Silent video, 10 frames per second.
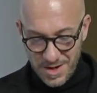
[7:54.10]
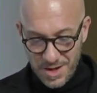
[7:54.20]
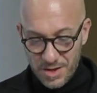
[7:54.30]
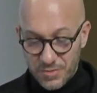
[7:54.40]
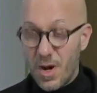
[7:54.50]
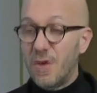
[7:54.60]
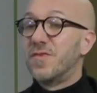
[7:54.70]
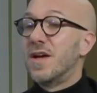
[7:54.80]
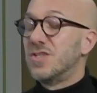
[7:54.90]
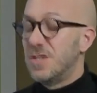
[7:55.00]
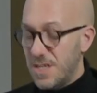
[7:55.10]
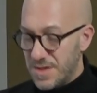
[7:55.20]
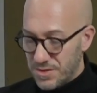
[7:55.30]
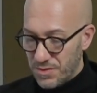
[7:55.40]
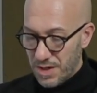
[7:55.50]
Throughout fashion
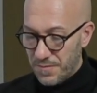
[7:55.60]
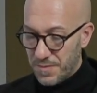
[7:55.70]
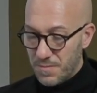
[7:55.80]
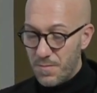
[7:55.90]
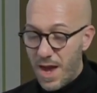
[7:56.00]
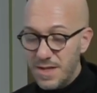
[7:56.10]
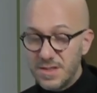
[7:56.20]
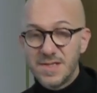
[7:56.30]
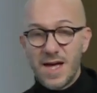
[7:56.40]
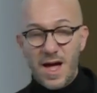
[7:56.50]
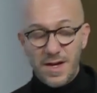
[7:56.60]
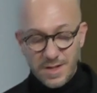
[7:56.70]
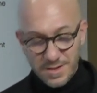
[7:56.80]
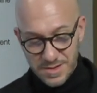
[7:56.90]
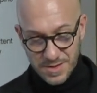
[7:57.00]
history, many
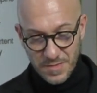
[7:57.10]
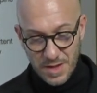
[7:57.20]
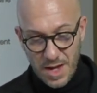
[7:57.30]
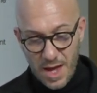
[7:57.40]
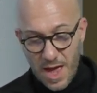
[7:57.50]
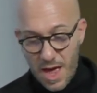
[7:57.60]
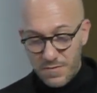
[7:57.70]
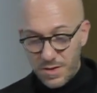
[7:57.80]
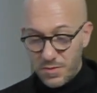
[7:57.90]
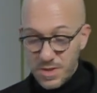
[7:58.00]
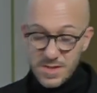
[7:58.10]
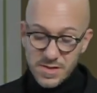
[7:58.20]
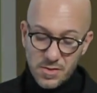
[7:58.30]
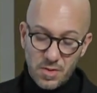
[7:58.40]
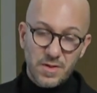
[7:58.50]
designers have
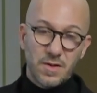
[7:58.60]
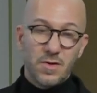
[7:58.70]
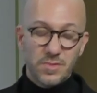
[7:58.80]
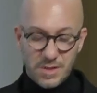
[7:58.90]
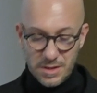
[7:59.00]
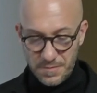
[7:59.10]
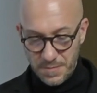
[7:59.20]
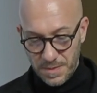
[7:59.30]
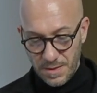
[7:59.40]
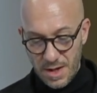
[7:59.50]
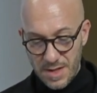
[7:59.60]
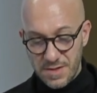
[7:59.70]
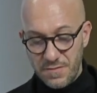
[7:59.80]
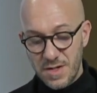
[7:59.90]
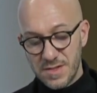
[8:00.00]
rediscovered Loden as a
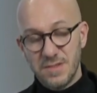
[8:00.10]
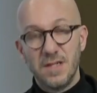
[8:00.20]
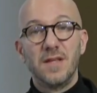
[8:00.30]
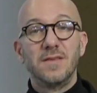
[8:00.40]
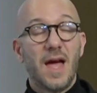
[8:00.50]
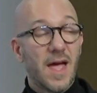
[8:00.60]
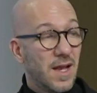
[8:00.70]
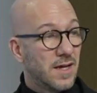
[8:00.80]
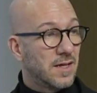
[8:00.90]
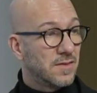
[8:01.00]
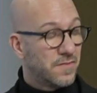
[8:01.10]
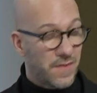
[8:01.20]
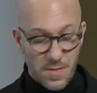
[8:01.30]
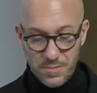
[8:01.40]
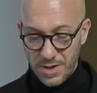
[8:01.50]
versatile and elegant
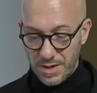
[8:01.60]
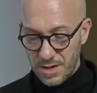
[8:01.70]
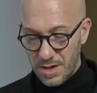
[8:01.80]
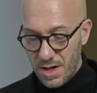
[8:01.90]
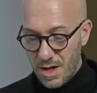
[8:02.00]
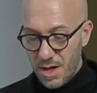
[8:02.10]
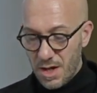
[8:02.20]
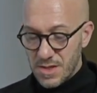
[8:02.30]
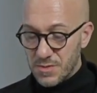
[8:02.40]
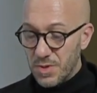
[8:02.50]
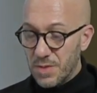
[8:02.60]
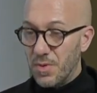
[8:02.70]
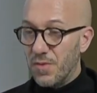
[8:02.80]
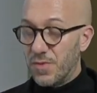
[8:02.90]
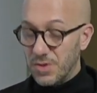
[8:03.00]
fabric, suitable
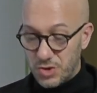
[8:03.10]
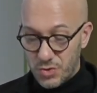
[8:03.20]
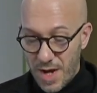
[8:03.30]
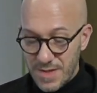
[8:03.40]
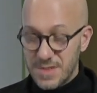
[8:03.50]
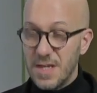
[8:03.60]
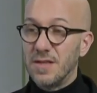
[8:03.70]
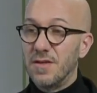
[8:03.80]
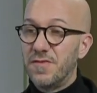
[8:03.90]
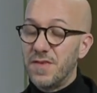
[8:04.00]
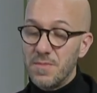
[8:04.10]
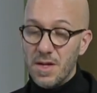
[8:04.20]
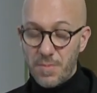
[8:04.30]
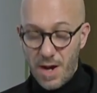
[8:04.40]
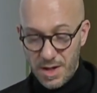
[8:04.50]
for dressing the female
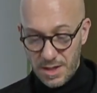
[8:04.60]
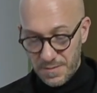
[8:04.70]
body.